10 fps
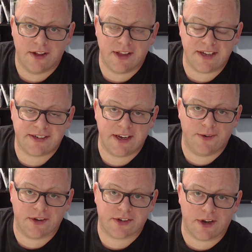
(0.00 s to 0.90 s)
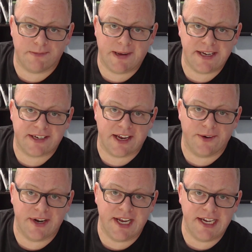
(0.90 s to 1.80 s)
Let's see what sort of
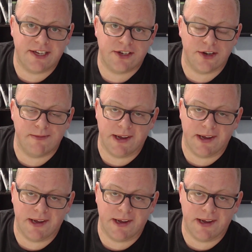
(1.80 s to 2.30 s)
PC we need to